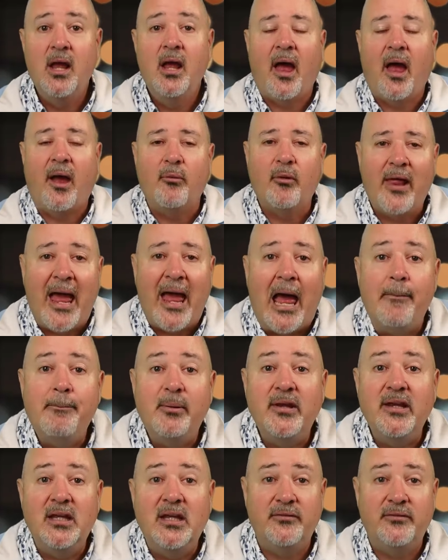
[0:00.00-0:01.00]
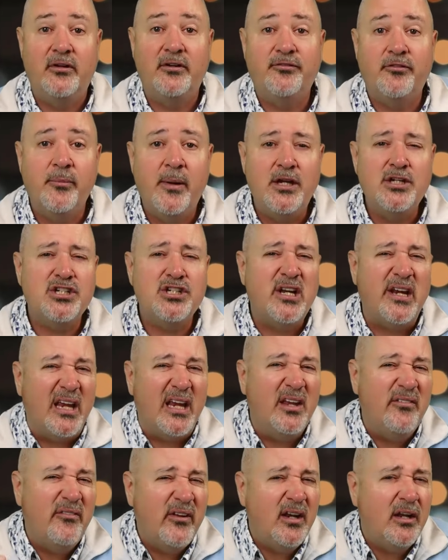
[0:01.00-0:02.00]
I will happily give information
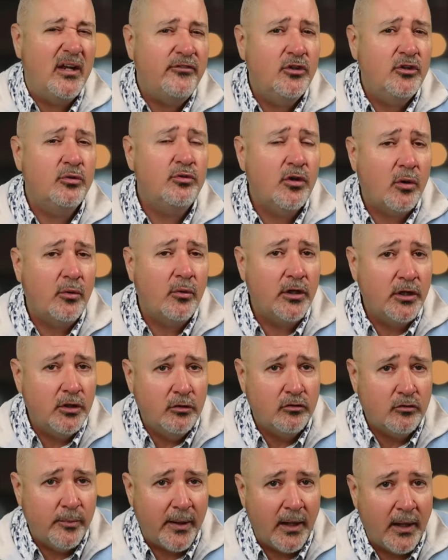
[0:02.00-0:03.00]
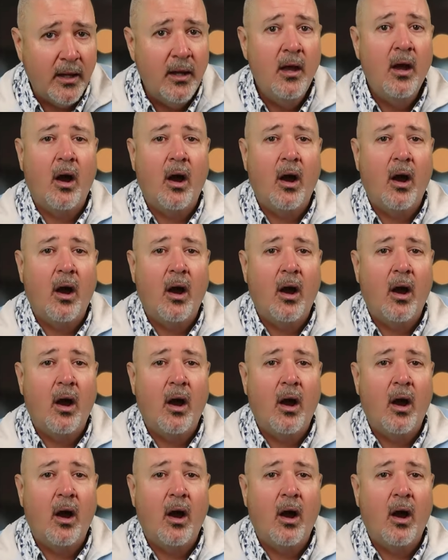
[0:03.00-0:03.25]
even if you don't use me.